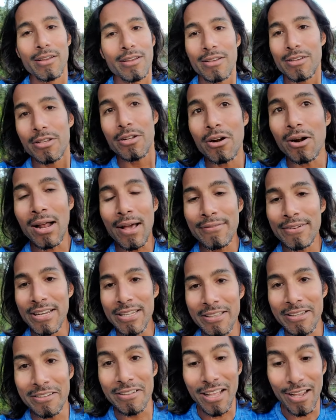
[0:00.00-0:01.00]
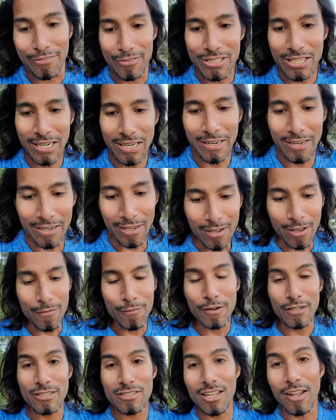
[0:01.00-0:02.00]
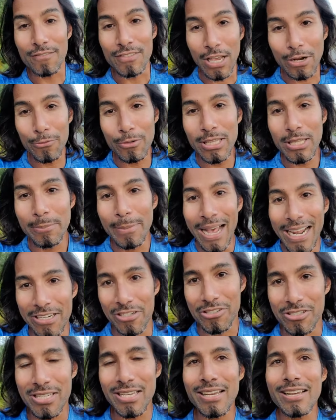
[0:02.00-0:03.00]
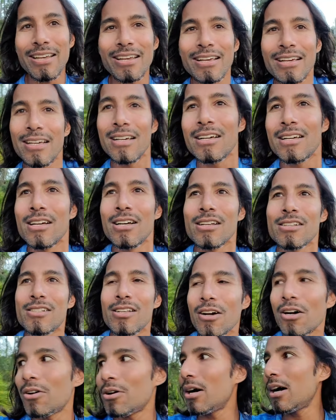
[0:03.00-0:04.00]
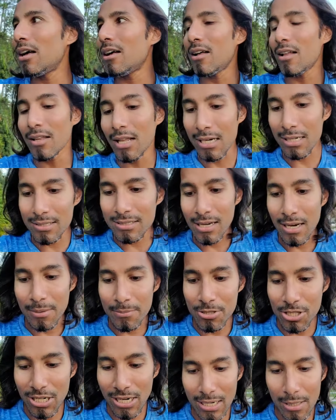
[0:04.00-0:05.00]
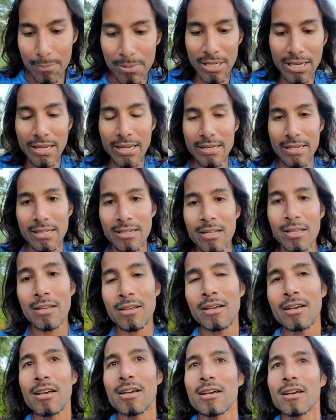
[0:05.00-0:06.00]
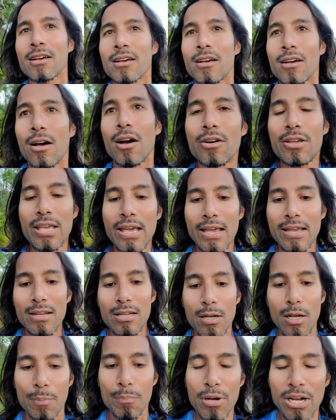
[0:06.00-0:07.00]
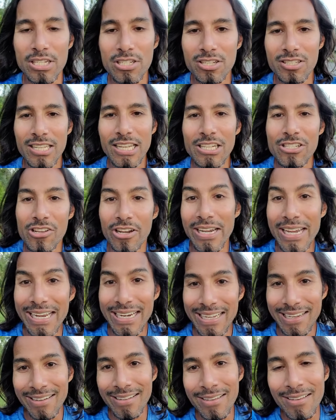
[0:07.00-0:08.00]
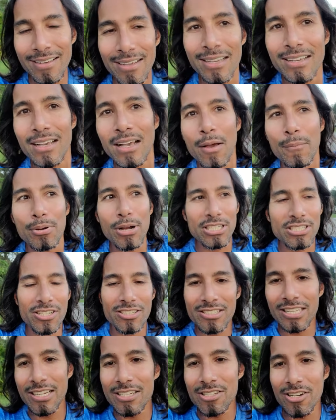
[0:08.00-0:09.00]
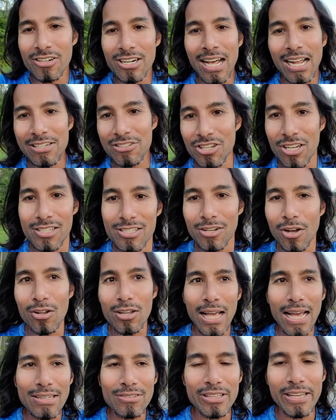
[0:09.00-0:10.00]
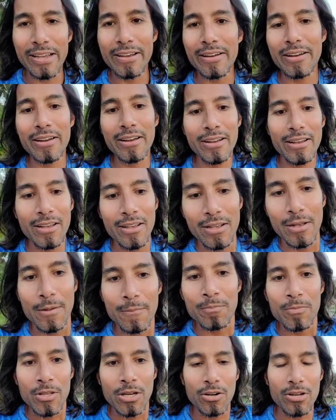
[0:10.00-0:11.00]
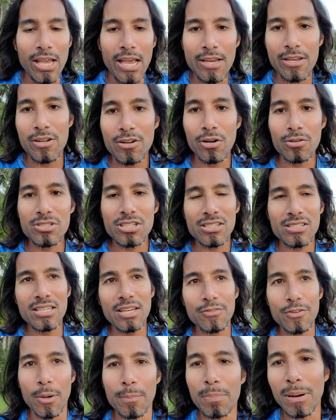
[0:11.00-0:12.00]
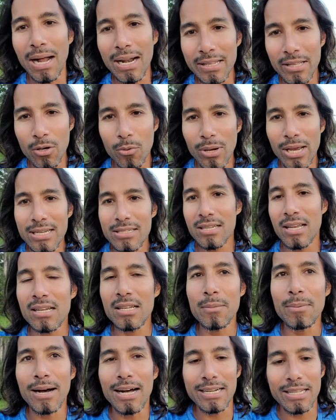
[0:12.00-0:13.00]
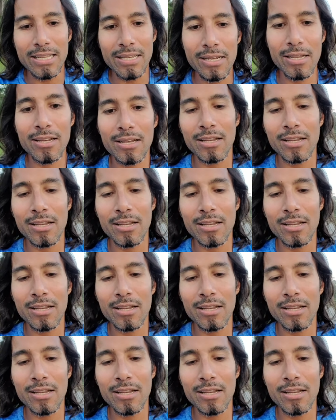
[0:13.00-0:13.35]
you don't have anything left for stuff that really matters. So a lot of times you got to be hidden. Okay, precious things are hidden. Precious things are not just all out there. Okay, you don't just give your body away to anybody.